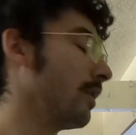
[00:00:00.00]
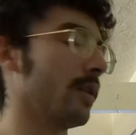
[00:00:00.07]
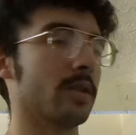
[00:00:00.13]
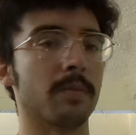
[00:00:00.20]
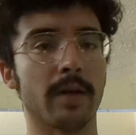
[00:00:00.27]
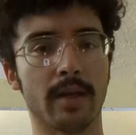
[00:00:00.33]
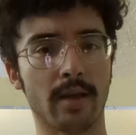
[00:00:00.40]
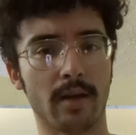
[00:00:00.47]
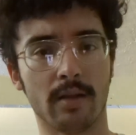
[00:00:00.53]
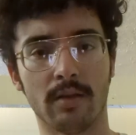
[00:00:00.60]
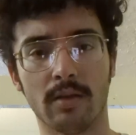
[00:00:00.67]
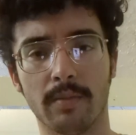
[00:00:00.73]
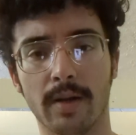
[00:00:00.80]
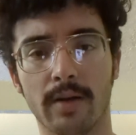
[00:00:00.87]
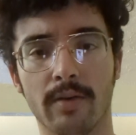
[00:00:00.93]
It's my cat in
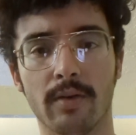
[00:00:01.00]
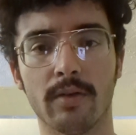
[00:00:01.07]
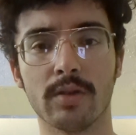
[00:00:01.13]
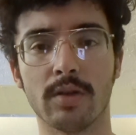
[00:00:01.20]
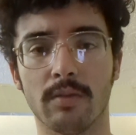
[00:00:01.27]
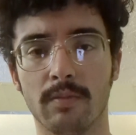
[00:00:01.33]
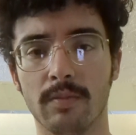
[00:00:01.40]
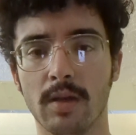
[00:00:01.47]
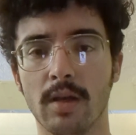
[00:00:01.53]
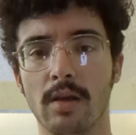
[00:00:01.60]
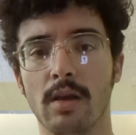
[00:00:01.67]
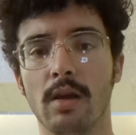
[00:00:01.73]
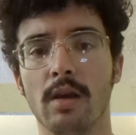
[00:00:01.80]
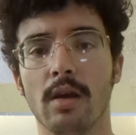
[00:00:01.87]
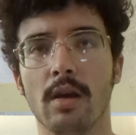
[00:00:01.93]
the background. So
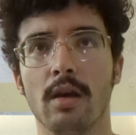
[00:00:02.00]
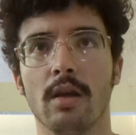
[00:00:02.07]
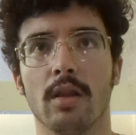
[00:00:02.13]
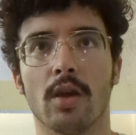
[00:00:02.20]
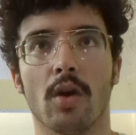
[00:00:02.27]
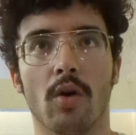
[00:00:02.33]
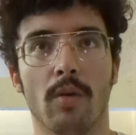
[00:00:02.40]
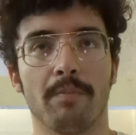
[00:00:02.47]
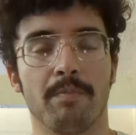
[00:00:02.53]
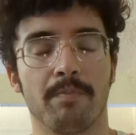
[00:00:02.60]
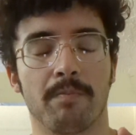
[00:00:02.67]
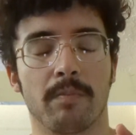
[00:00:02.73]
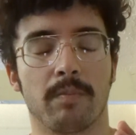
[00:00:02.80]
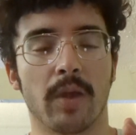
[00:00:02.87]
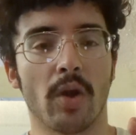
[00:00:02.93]

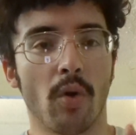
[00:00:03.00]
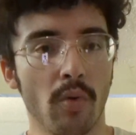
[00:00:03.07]
the